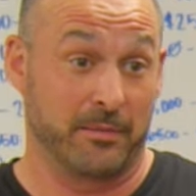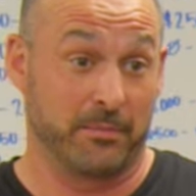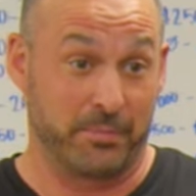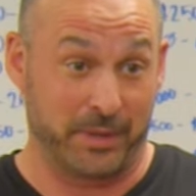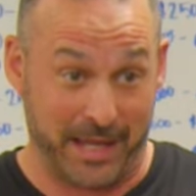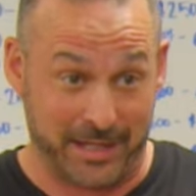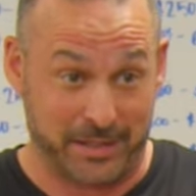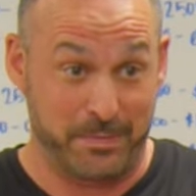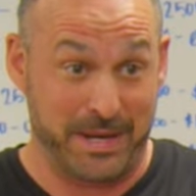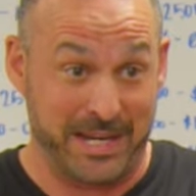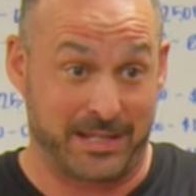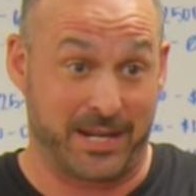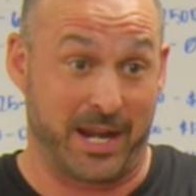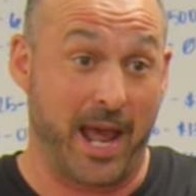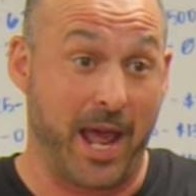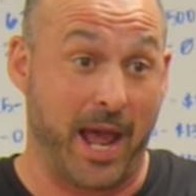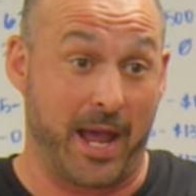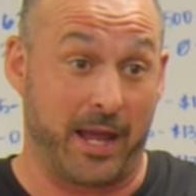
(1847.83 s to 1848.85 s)
but that's me
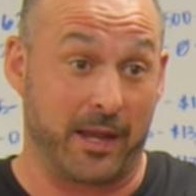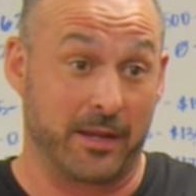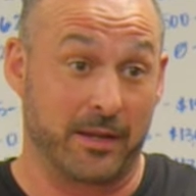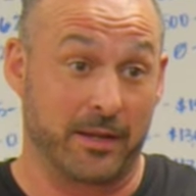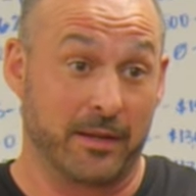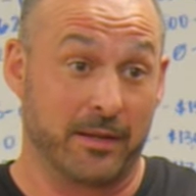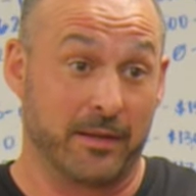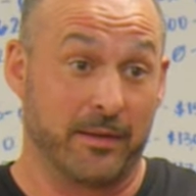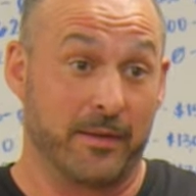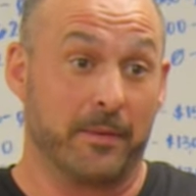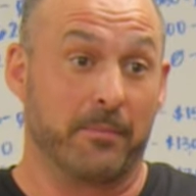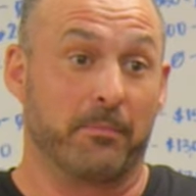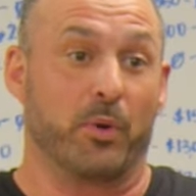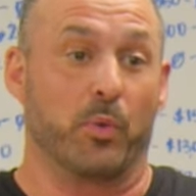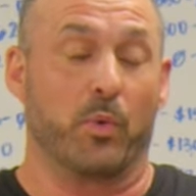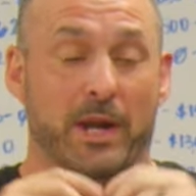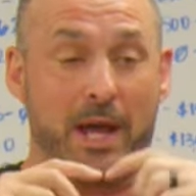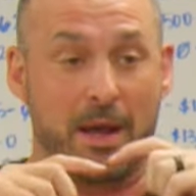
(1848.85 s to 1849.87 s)
today.
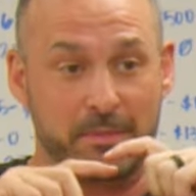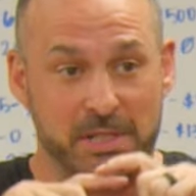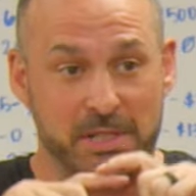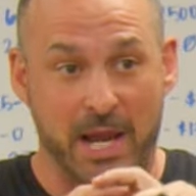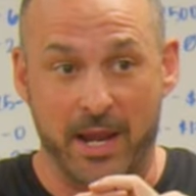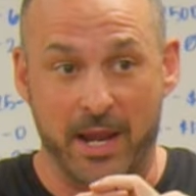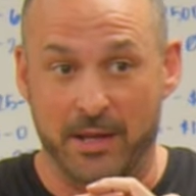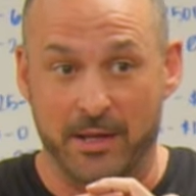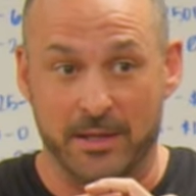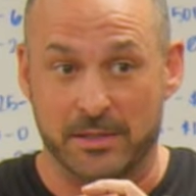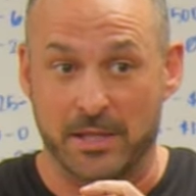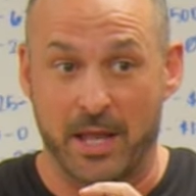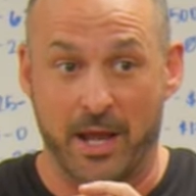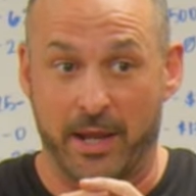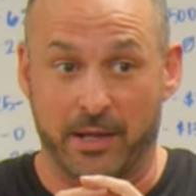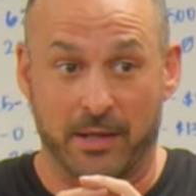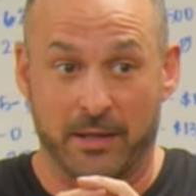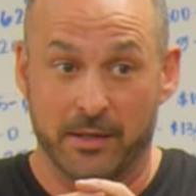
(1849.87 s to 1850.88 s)
But what I'm saying is
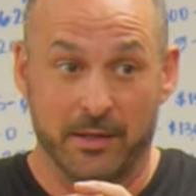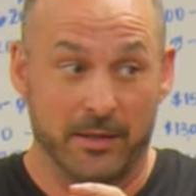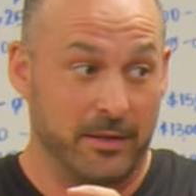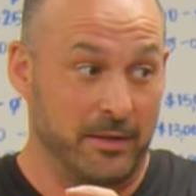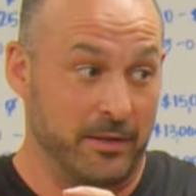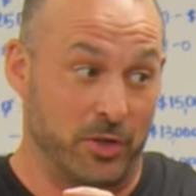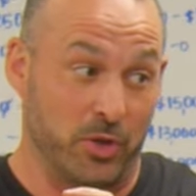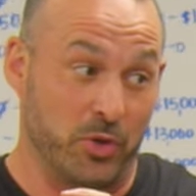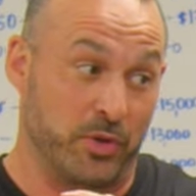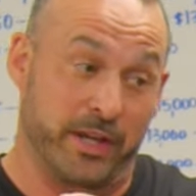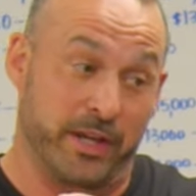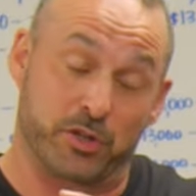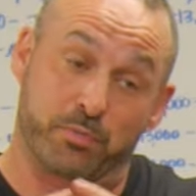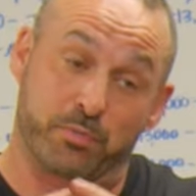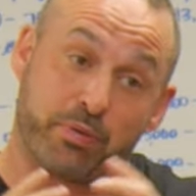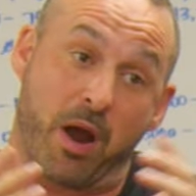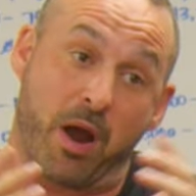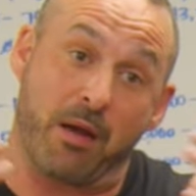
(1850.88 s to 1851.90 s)
like, dude,
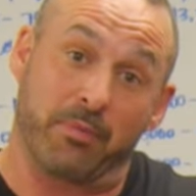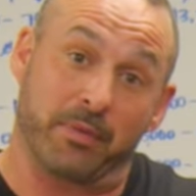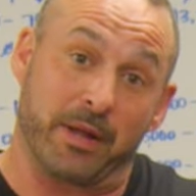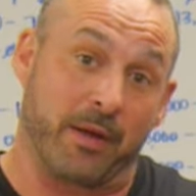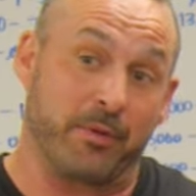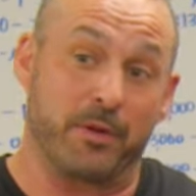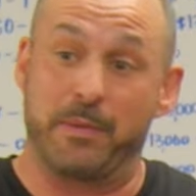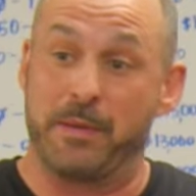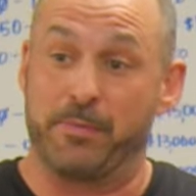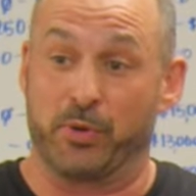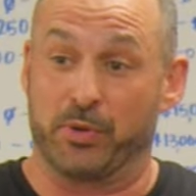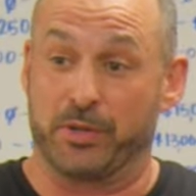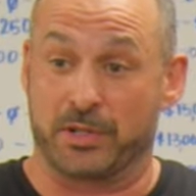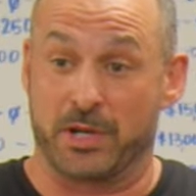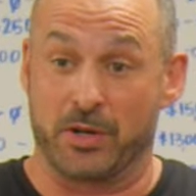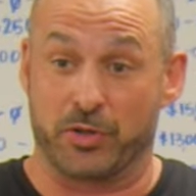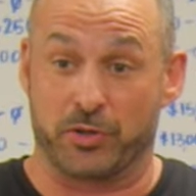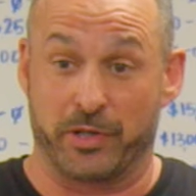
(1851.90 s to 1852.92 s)
there's probably, how many people in
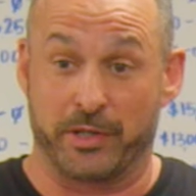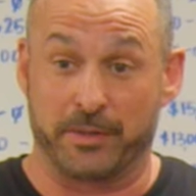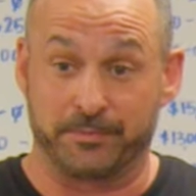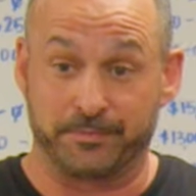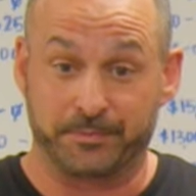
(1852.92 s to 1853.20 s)
this country?